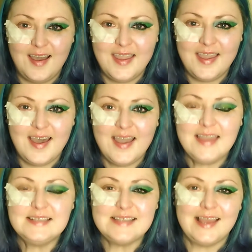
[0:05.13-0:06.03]
Hi
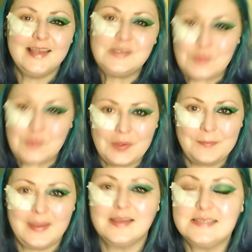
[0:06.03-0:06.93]
guys, and welcome
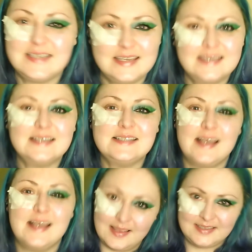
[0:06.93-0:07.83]
back to
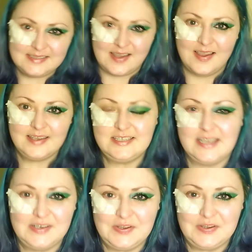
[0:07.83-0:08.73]
ESL and
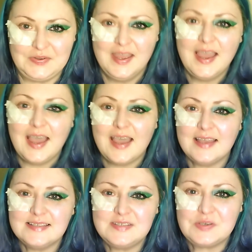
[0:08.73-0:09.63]
Eyeshadow.
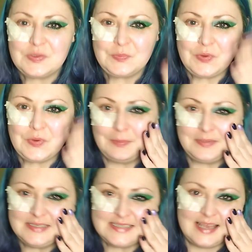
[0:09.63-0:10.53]
As you can
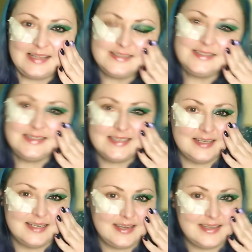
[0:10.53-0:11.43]
probably tell,
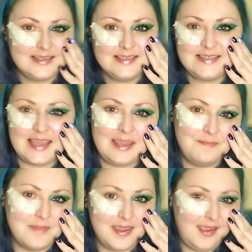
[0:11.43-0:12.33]
tonight is a
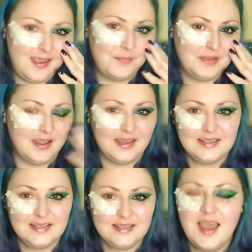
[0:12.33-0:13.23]
makeup night.
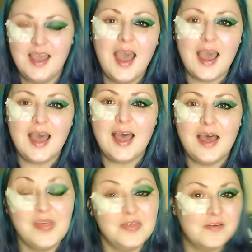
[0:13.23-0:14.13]

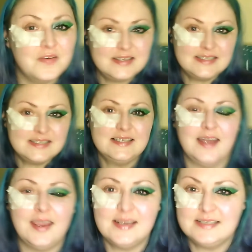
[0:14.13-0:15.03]
The reason
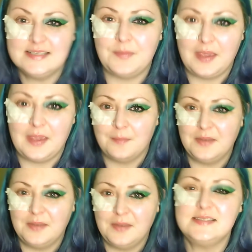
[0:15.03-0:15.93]
tonight is a makeup
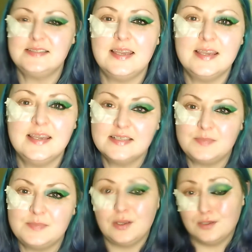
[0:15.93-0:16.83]
night is
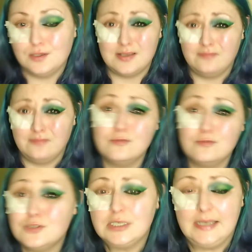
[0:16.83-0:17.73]
because
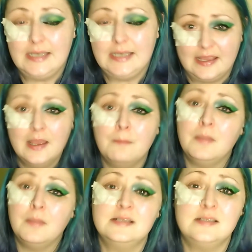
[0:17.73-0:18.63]
unfortunately
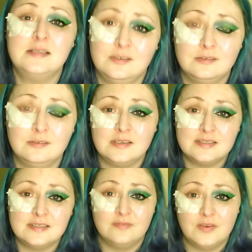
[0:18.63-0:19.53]
my little dog
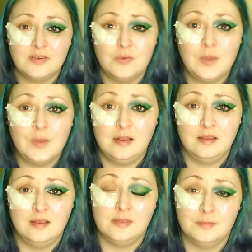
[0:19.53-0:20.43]
isn't very well
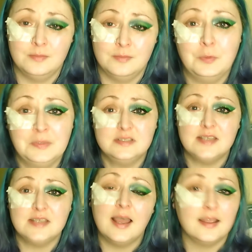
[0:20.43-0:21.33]
at the moment
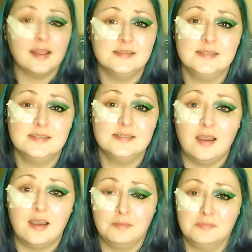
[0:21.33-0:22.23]
and
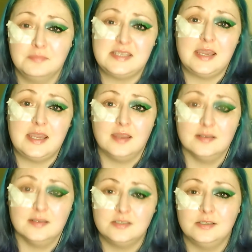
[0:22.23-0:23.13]
I'm staying
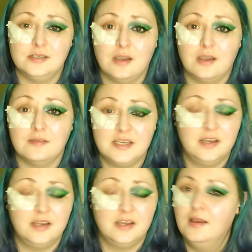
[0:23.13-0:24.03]
in to look after
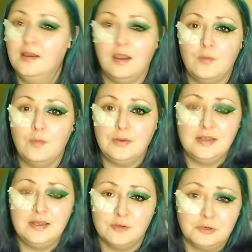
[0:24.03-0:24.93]
her. I won't
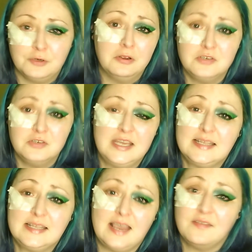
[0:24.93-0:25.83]
leave her on her own. She had
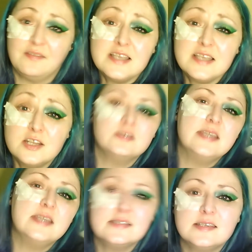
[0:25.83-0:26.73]
to have surgery
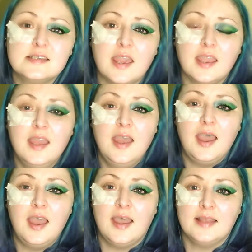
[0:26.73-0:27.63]
yesterday
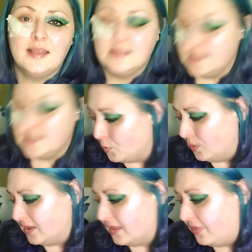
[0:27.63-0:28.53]
and poor
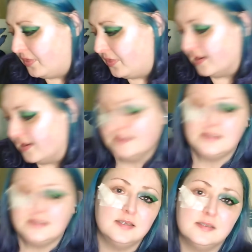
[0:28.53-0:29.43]
little thing
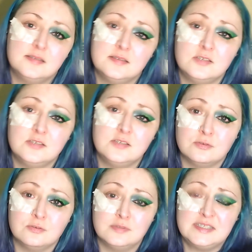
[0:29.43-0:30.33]
is just
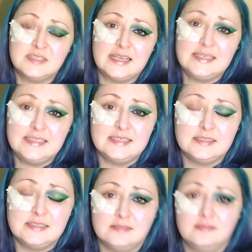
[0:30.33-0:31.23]
all
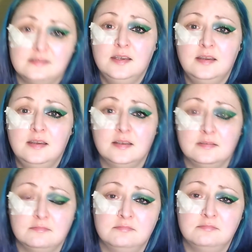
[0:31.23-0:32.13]
sedated
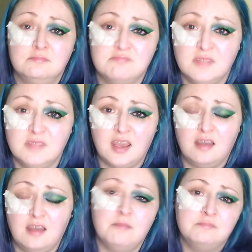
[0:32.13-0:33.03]
and yeah,
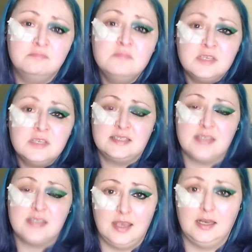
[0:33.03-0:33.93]
I'm gonna
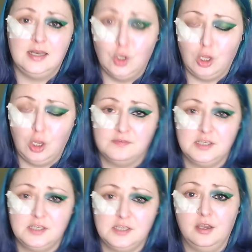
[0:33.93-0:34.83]
stay in and look after
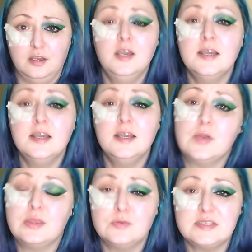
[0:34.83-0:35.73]
her. So I
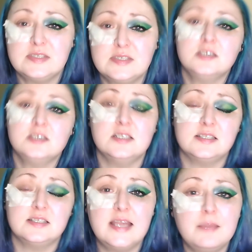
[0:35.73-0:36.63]
thought, seeing as she's
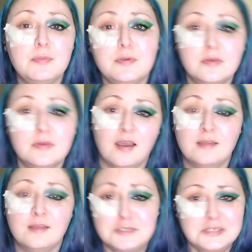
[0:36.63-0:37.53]
asleep, I
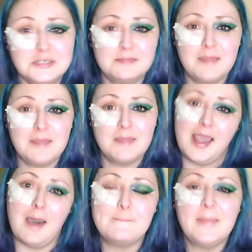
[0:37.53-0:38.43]
will do some
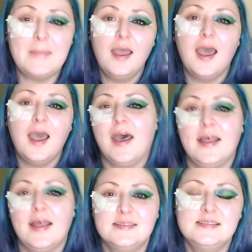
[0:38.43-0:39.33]
makeup.
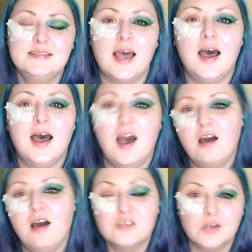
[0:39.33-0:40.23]
And
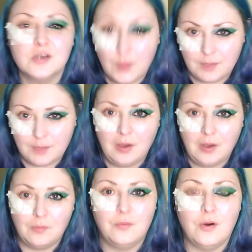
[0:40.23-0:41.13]
after a quick
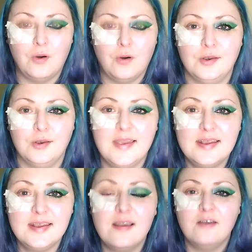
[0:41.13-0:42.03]
poll
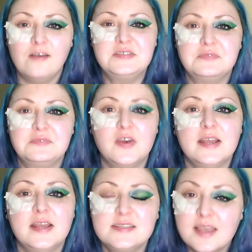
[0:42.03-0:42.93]
online of some
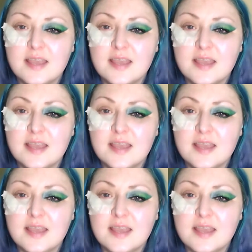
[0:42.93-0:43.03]
friends,